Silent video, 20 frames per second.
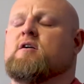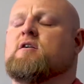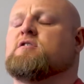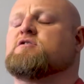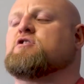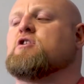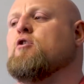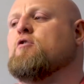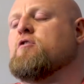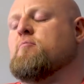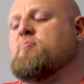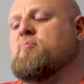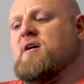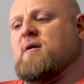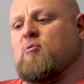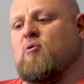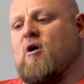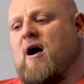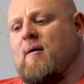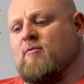So the
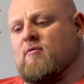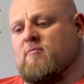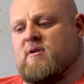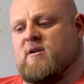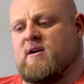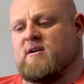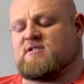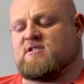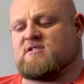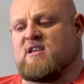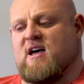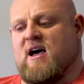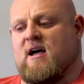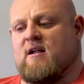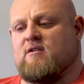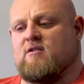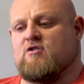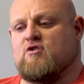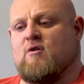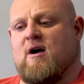big problem is
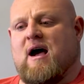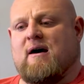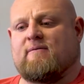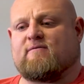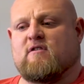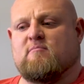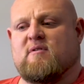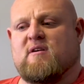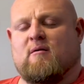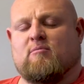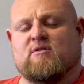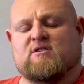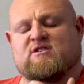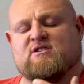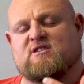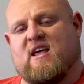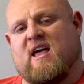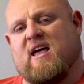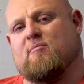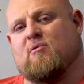that you have to be able to
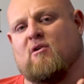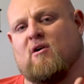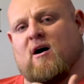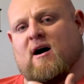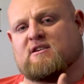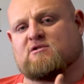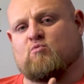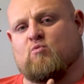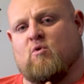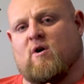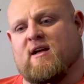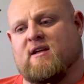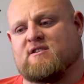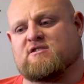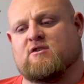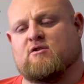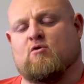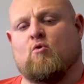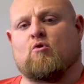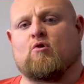stabilize
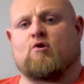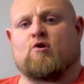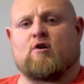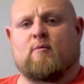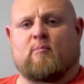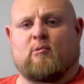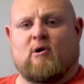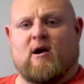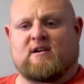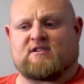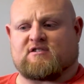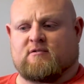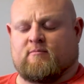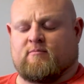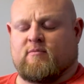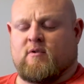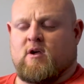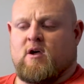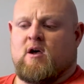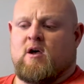weights in order to press
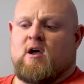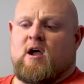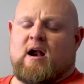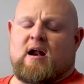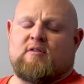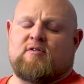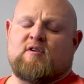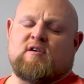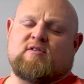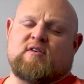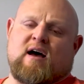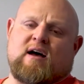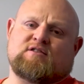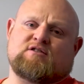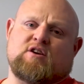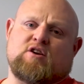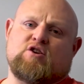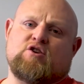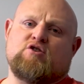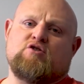them. And I think
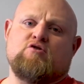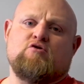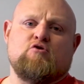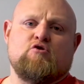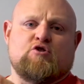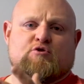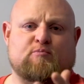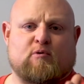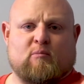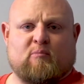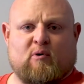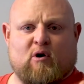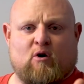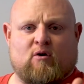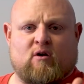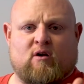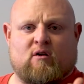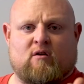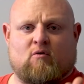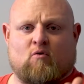that's a huge
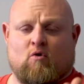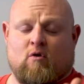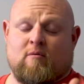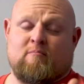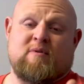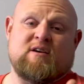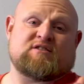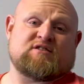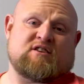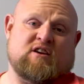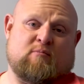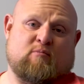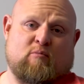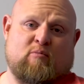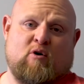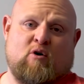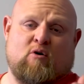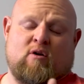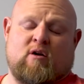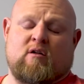proponent or missing
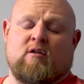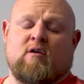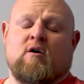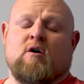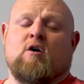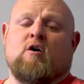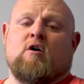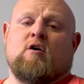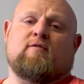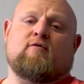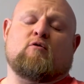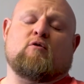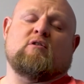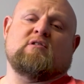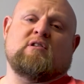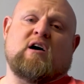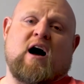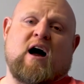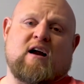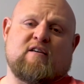proponent for a
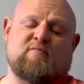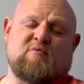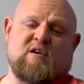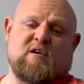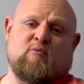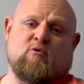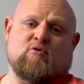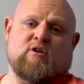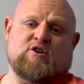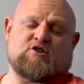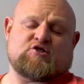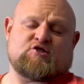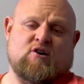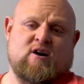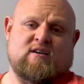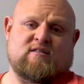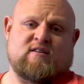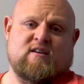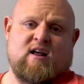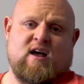lot of people that
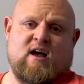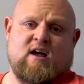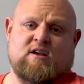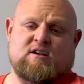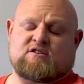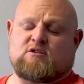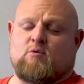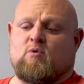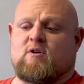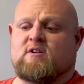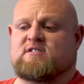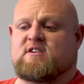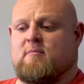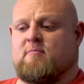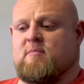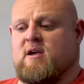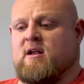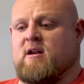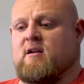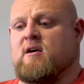train today. So what does that
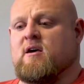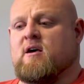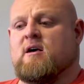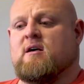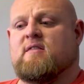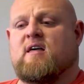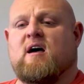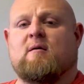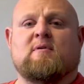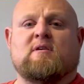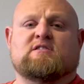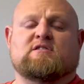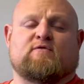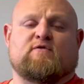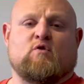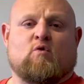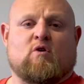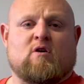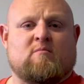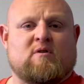mean? That means
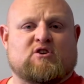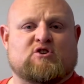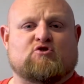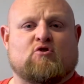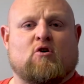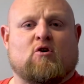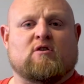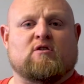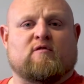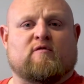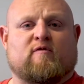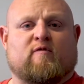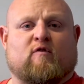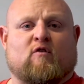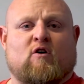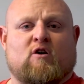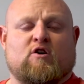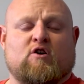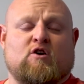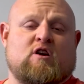if you want to be strong in the
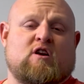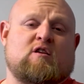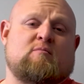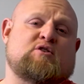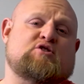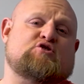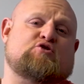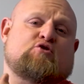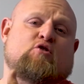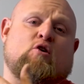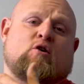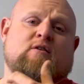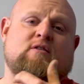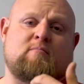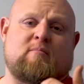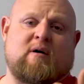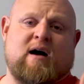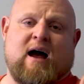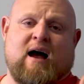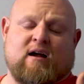front, you need to be strong in the
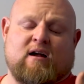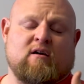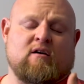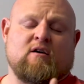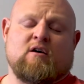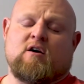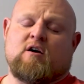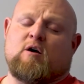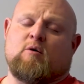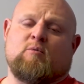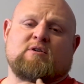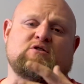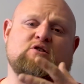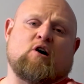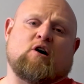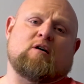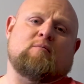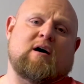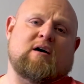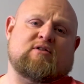back. And we
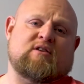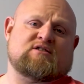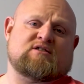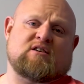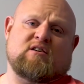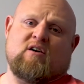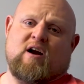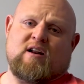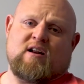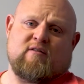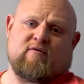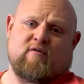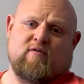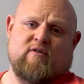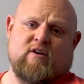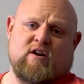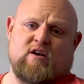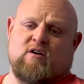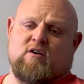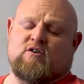talk about this in a lot of different
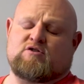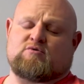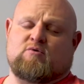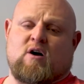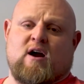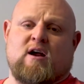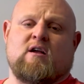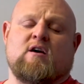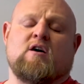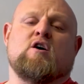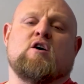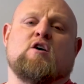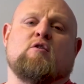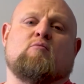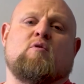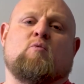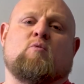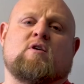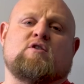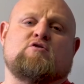videos, right?
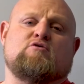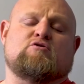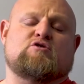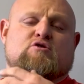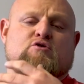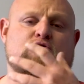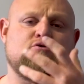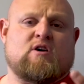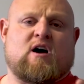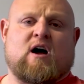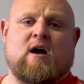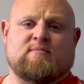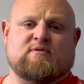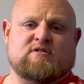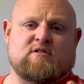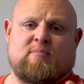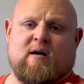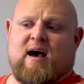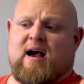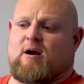We want to do 2 times
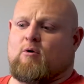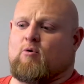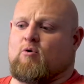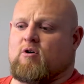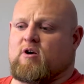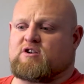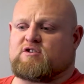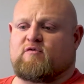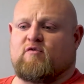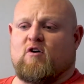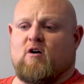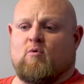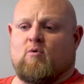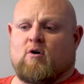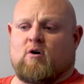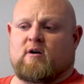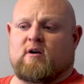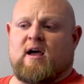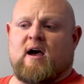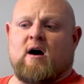the back work as front
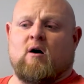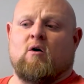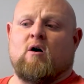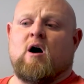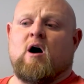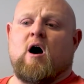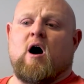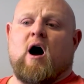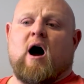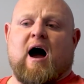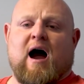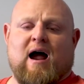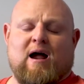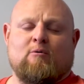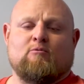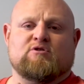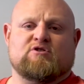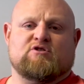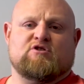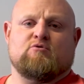work. Now, I
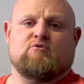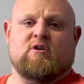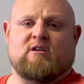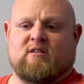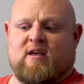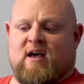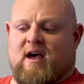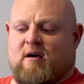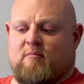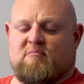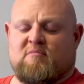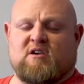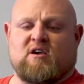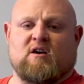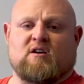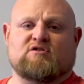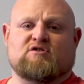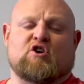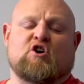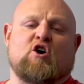was doing that
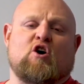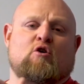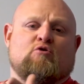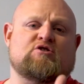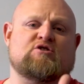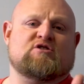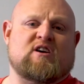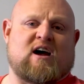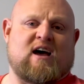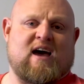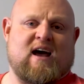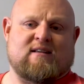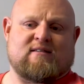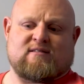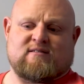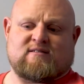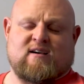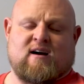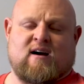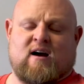because the coaches I had at
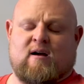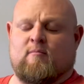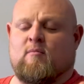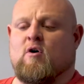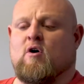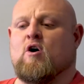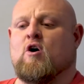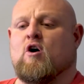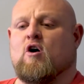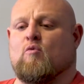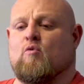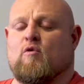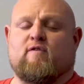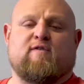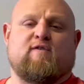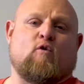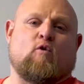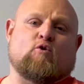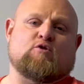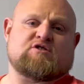the time were
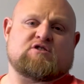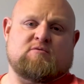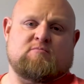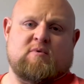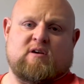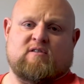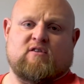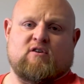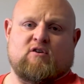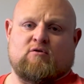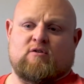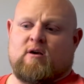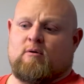forcing me to.